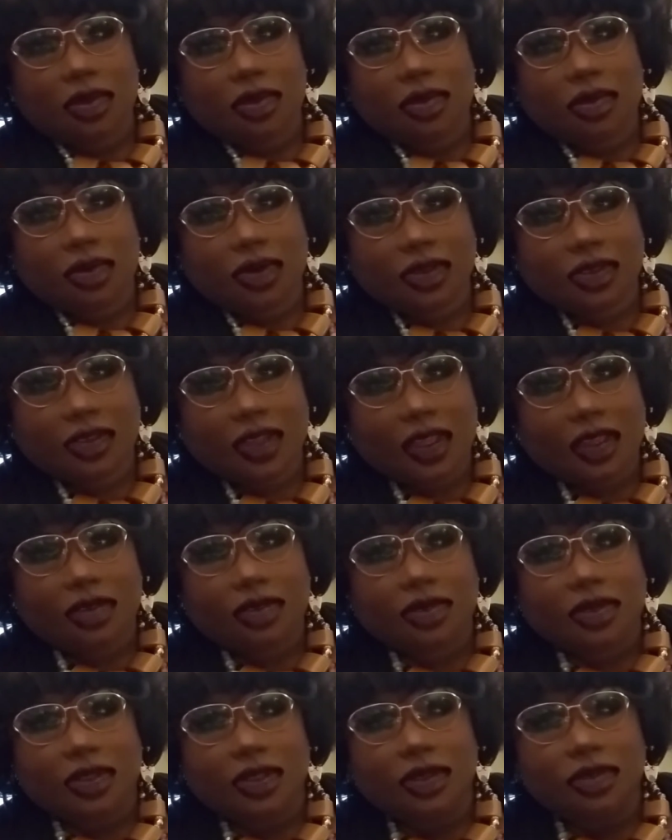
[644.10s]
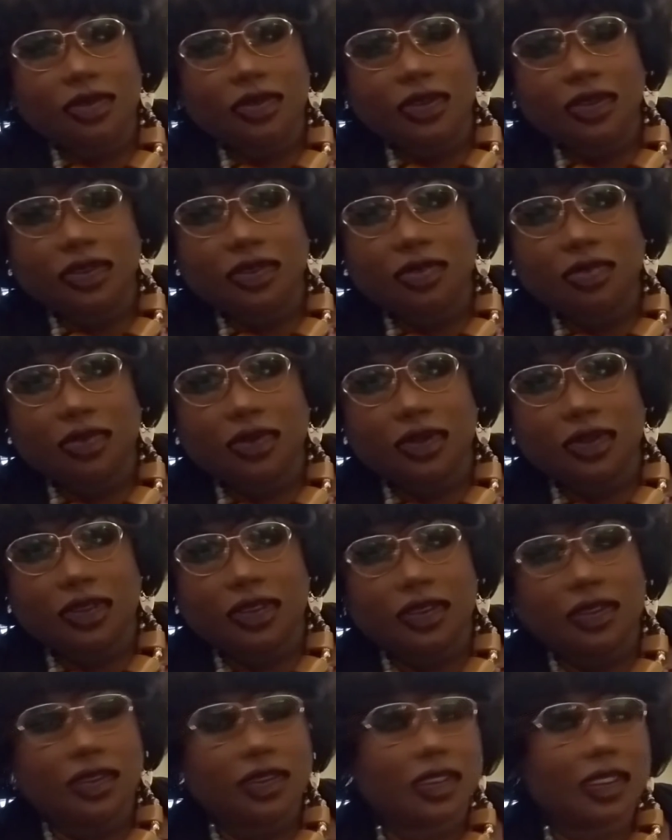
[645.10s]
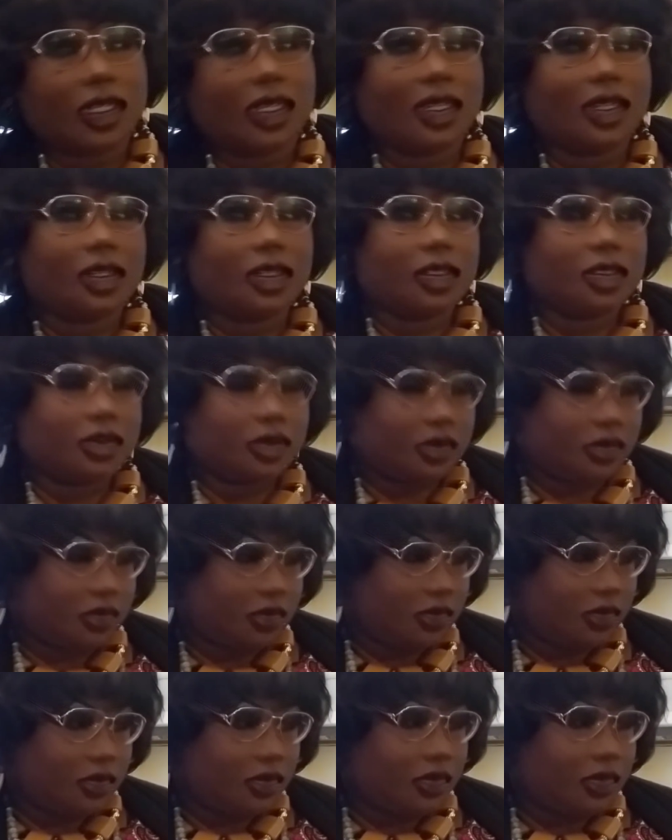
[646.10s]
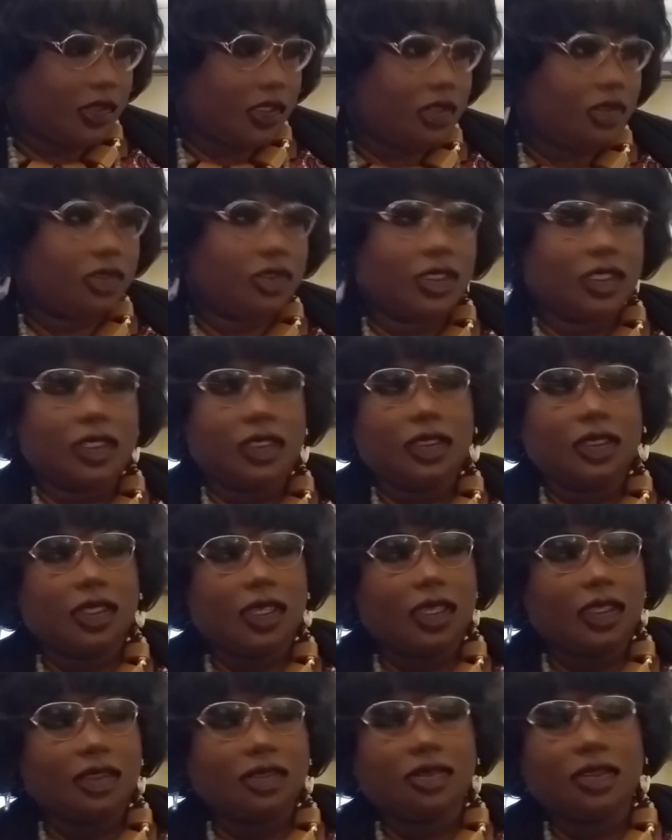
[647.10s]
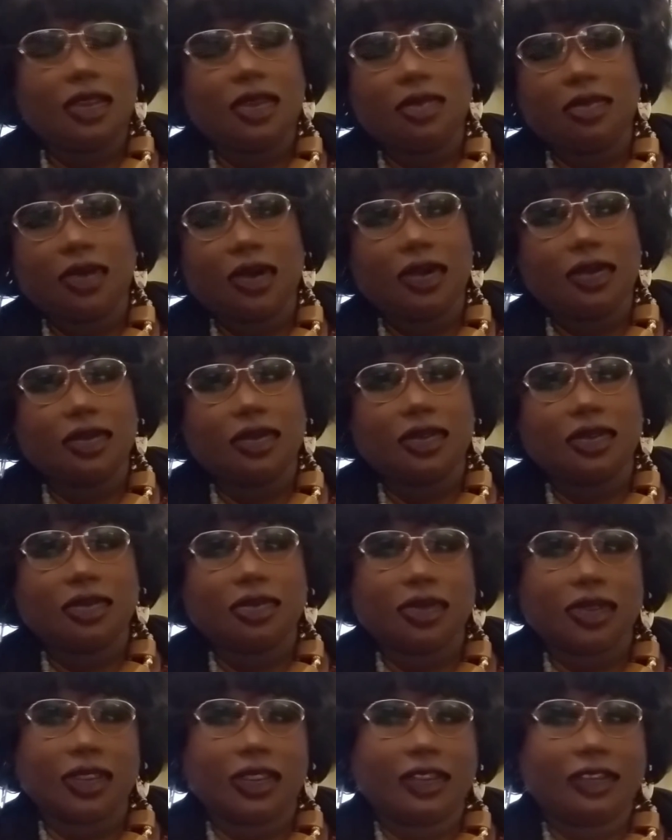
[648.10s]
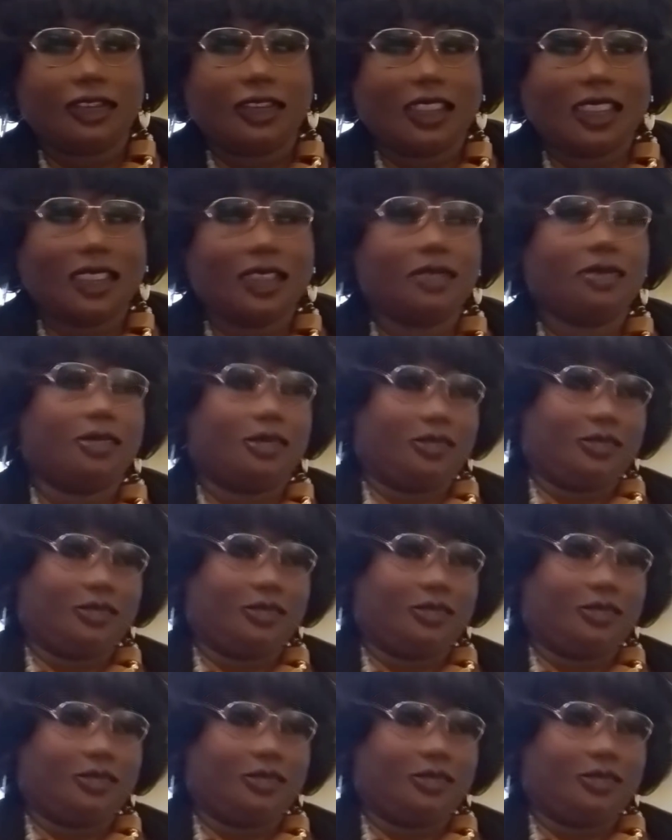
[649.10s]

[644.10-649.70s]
One side was pretty clean, and the second part was pretty clean.